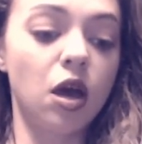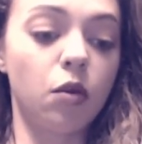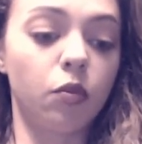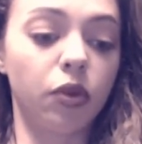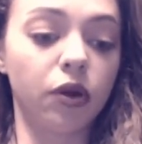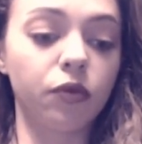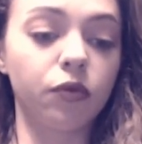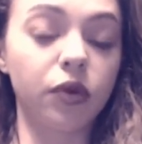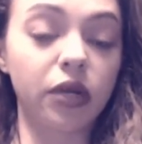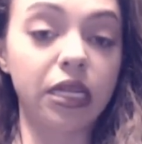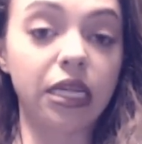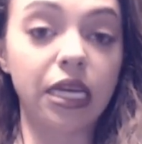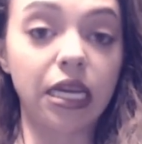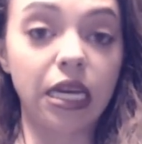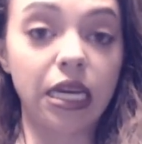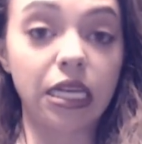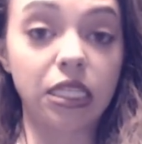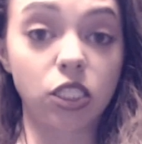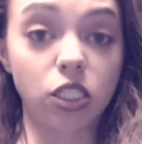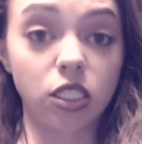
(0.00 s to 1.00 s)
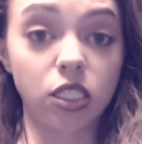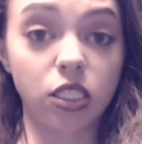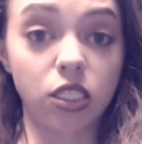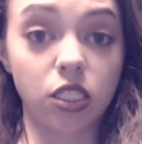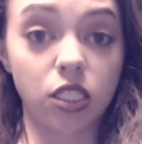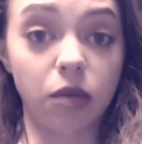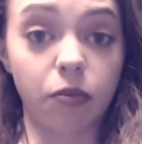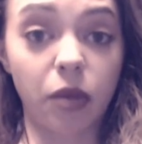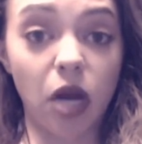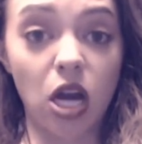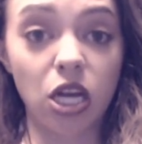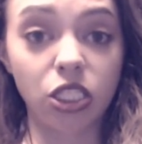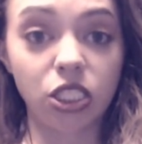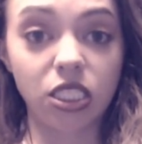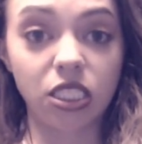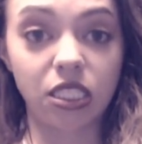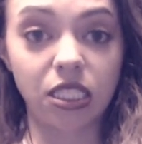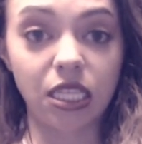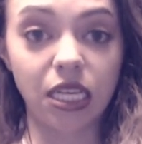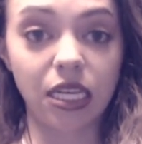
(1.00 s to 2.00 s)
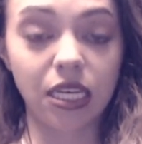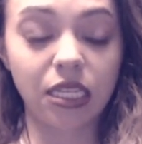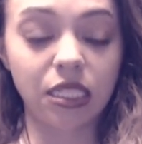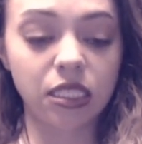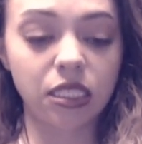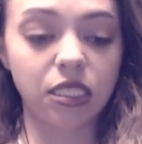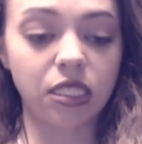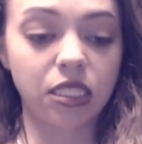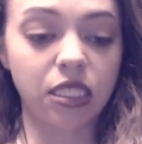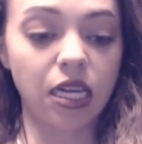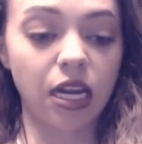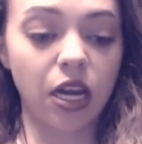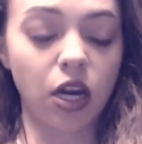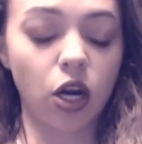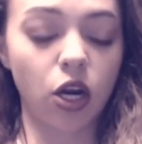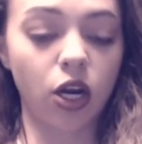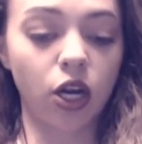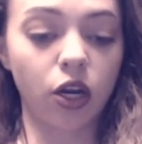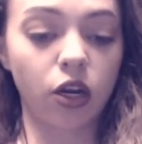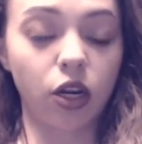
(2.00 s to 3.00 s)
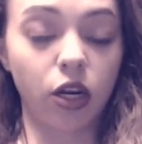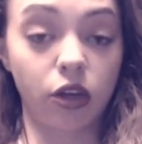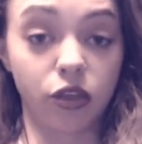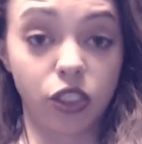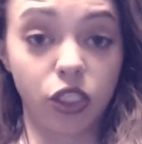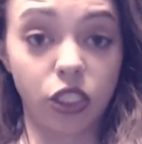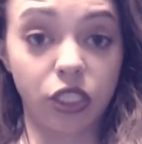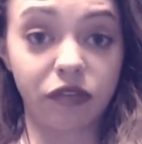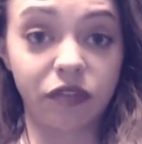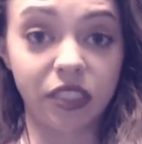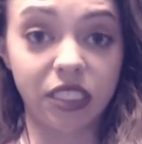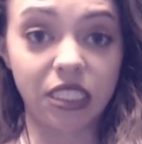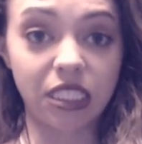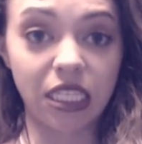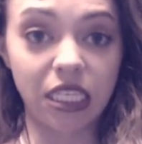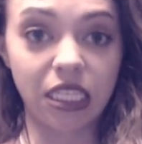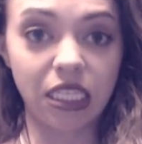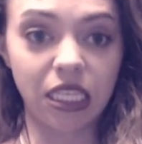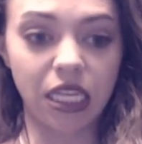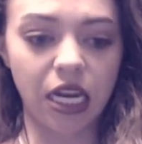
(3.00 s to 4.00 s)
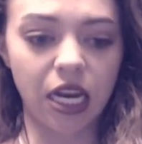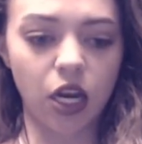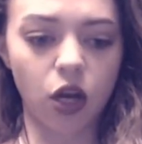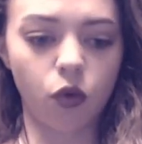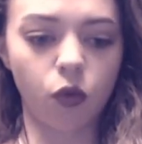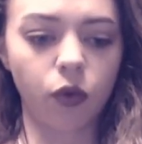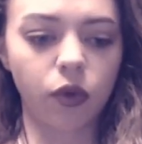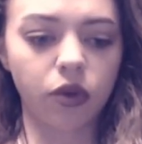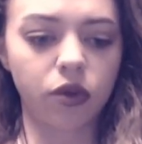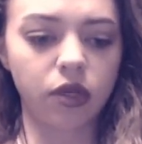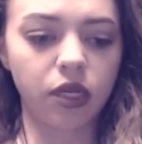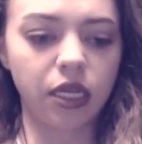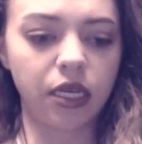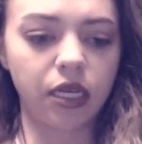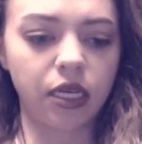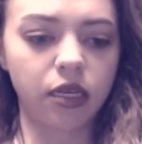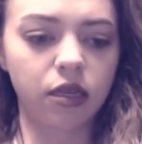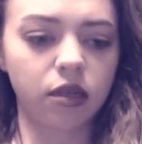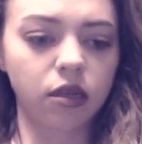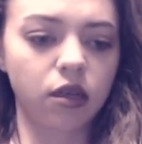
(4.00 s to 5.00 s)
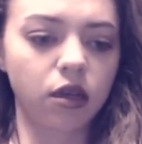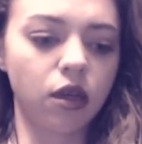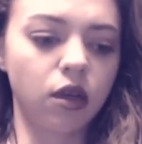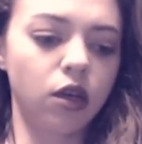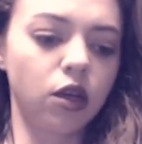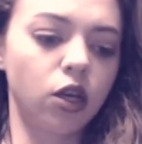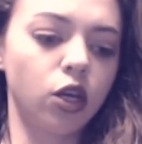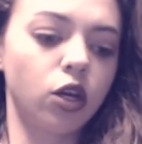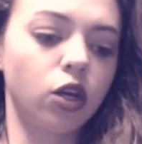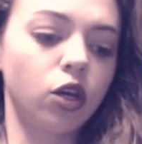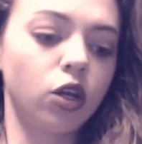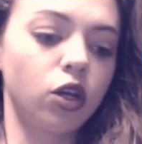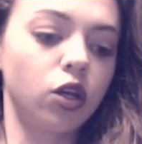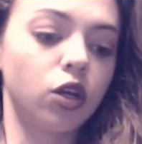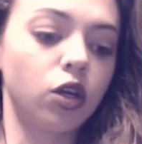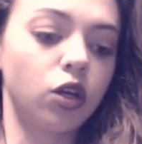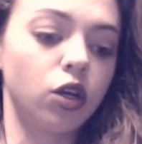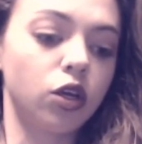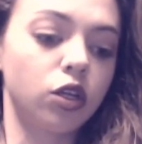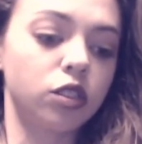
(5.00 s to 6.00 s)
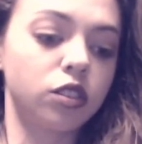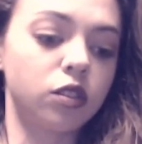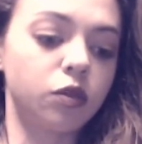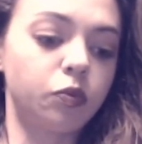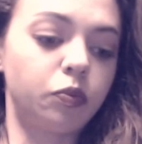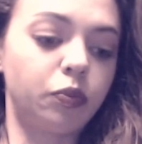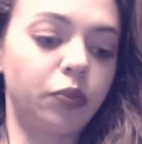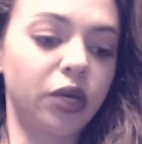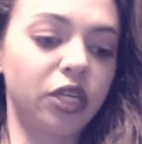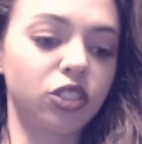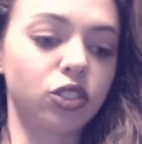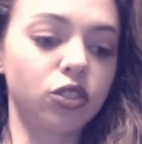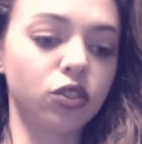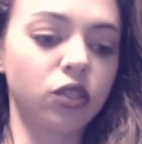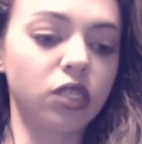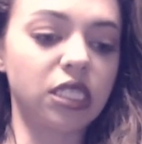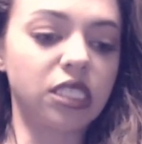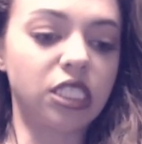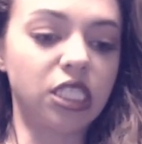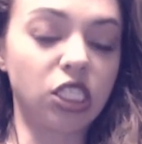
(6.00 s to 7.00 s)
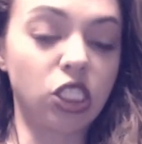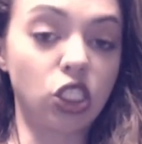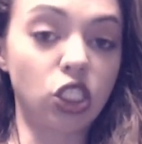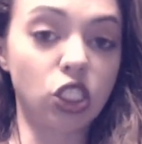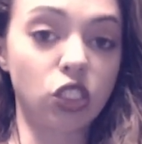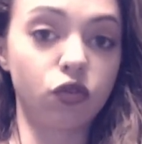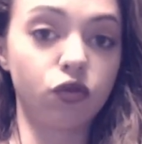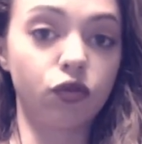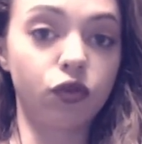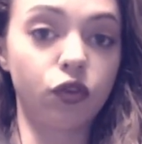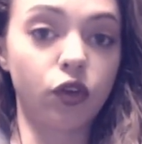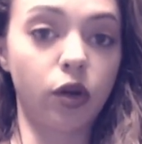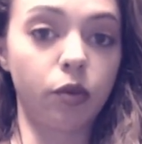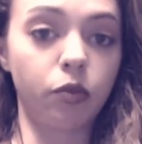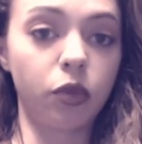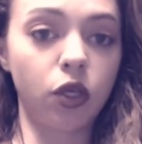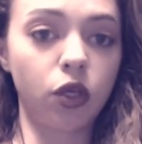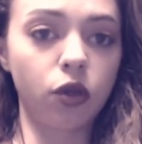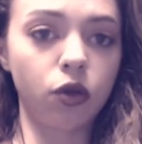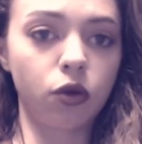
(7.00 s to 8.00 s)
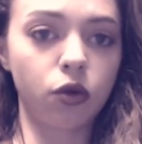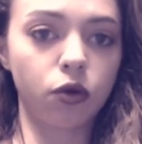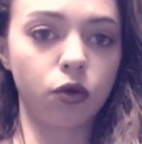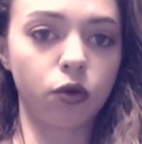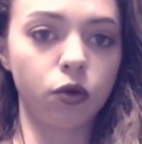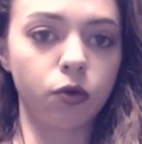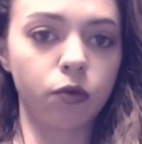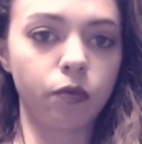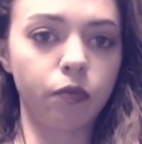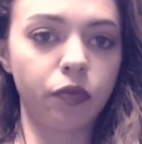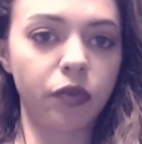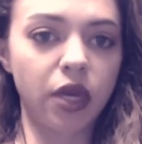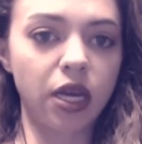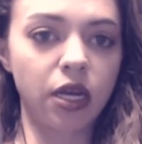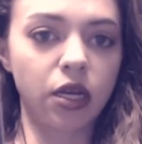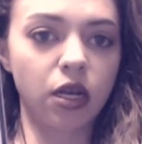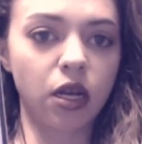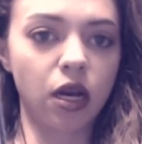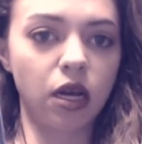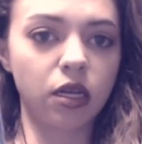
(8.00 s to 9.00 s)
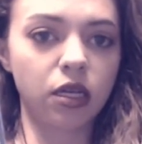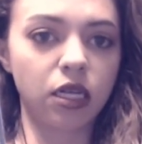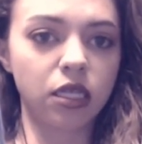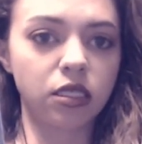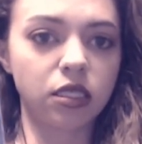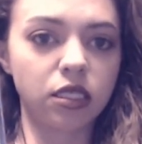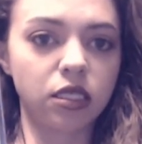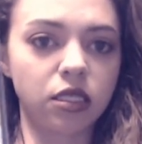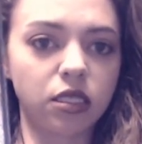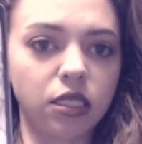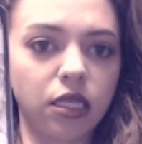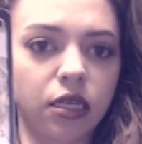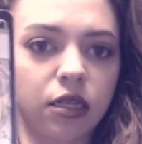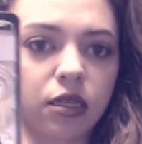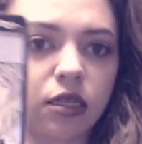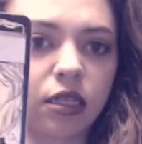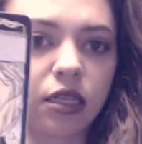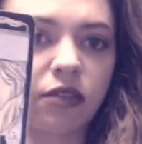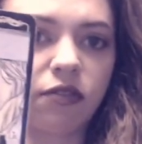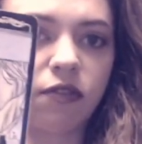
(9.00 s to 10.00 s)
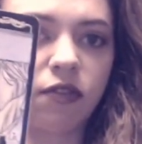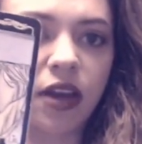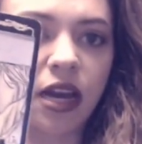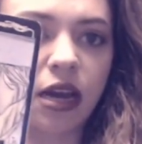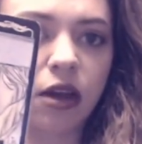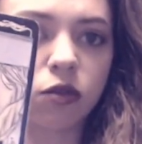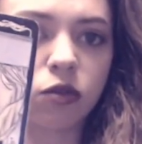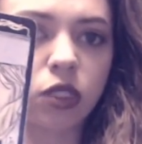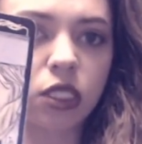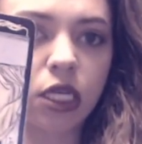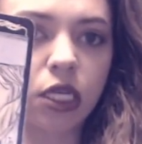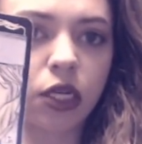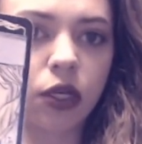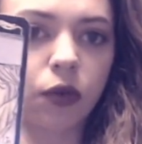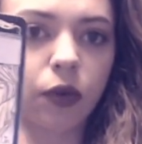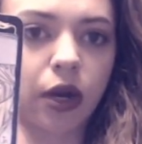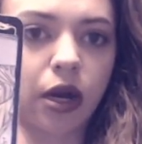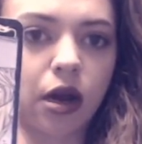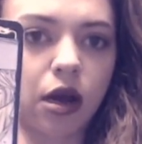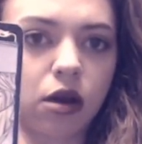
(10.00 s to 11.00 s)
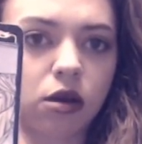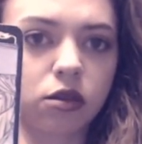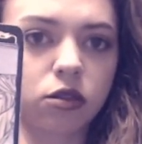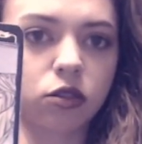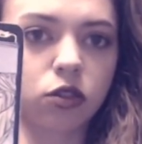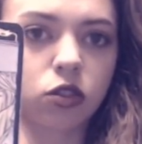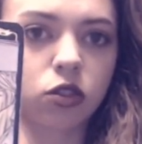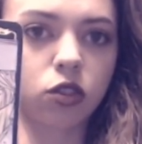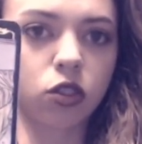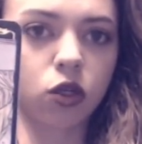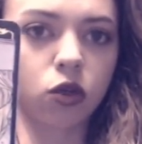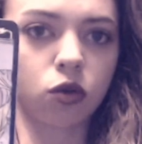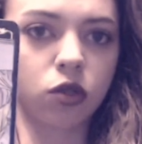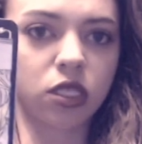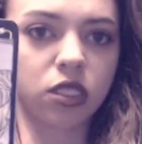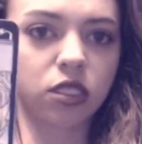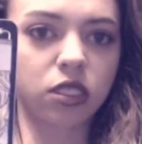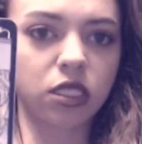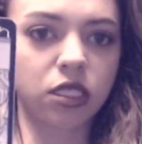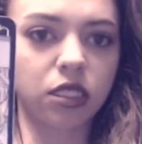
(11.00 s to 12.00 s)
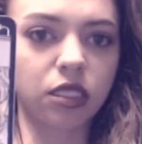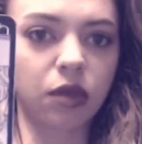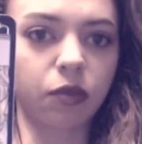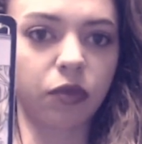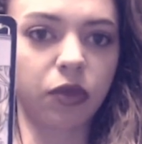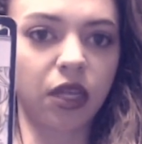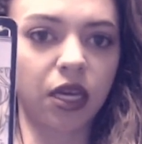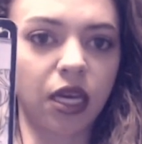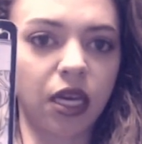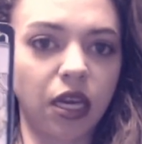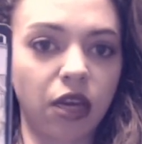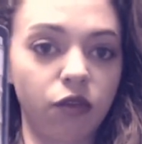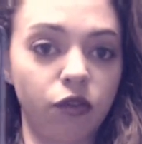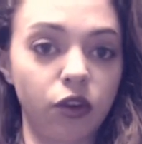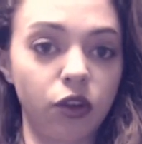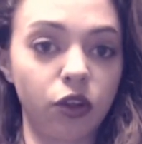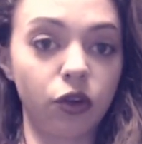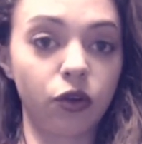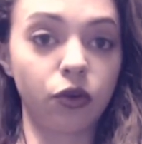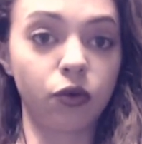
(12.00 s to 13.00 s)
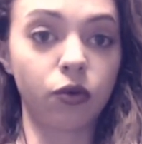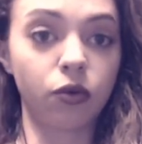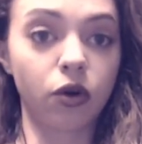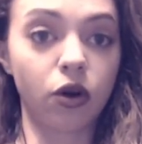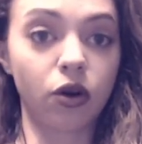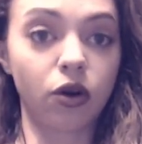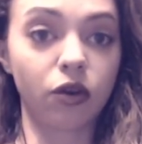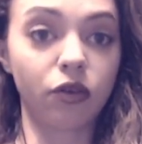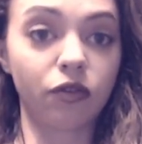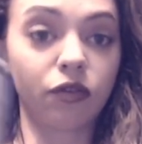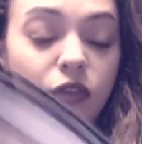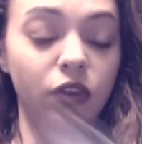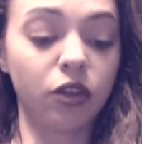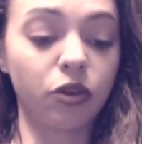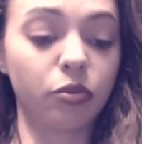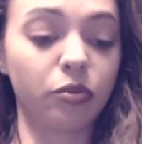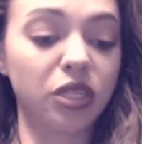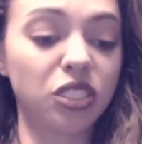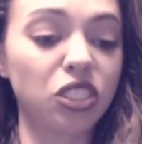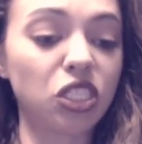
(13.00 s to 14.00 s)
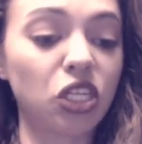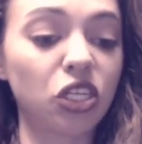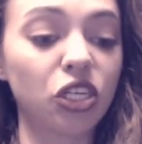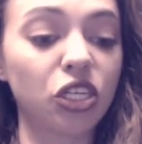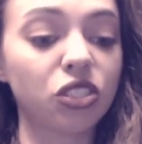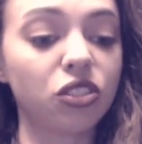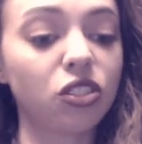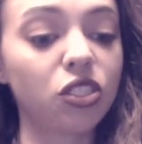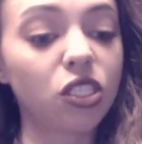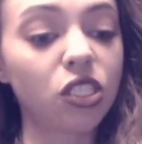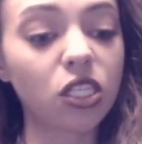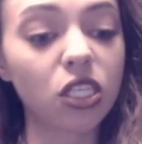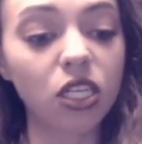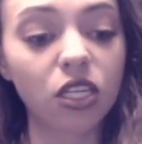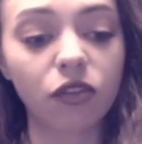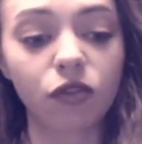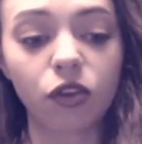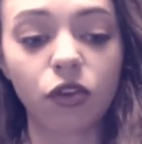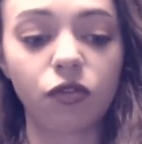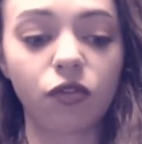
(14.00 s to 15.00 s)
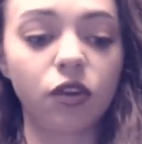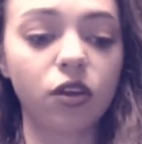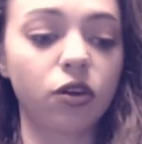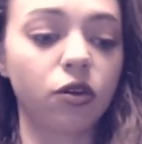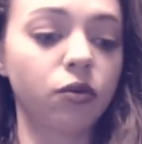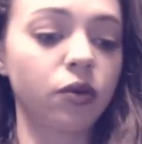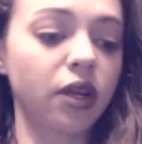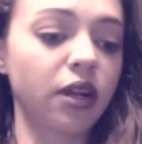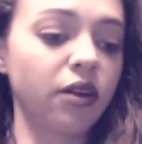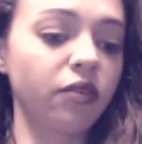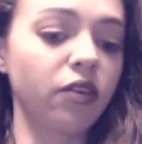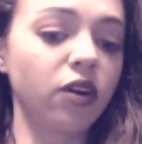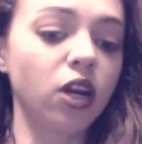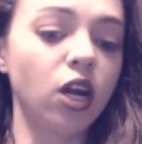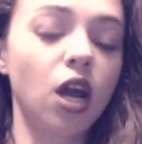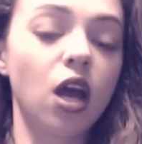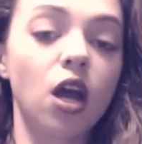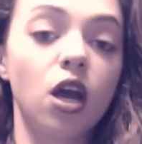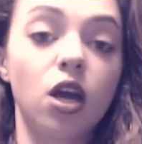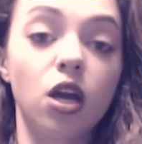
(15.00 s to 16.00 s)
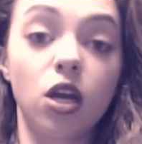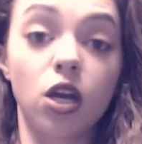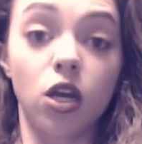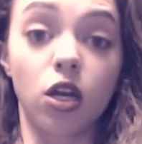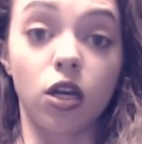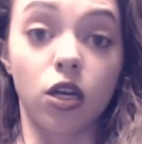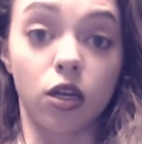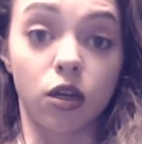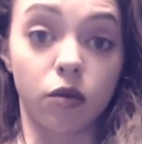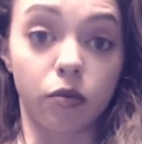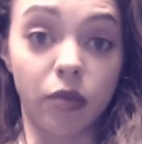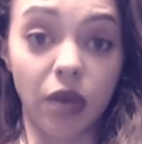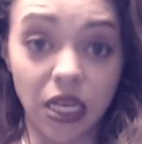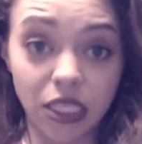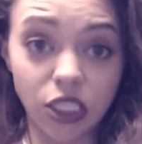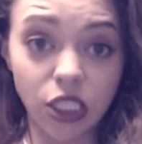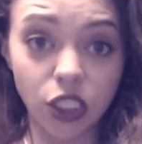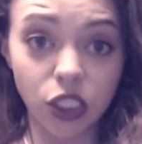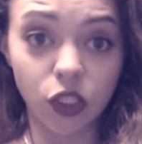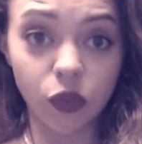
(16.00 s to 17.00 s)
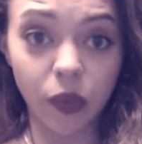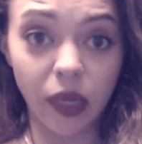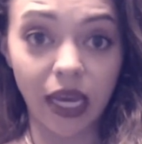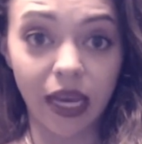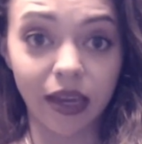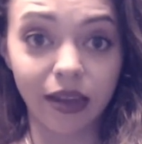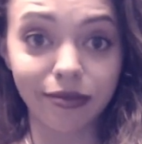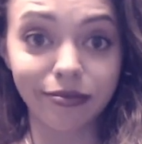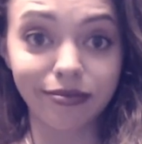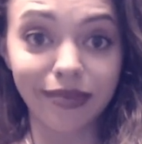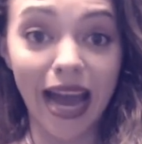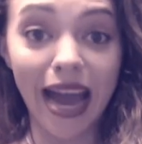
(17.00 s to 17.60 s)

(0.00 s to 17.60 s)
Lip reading: But really, it's these subconscious things that are surfacing that will need special attention from you and not necessarily found anywhere else. So this is something, if you feel misunderstood, if you feel whatever, message me.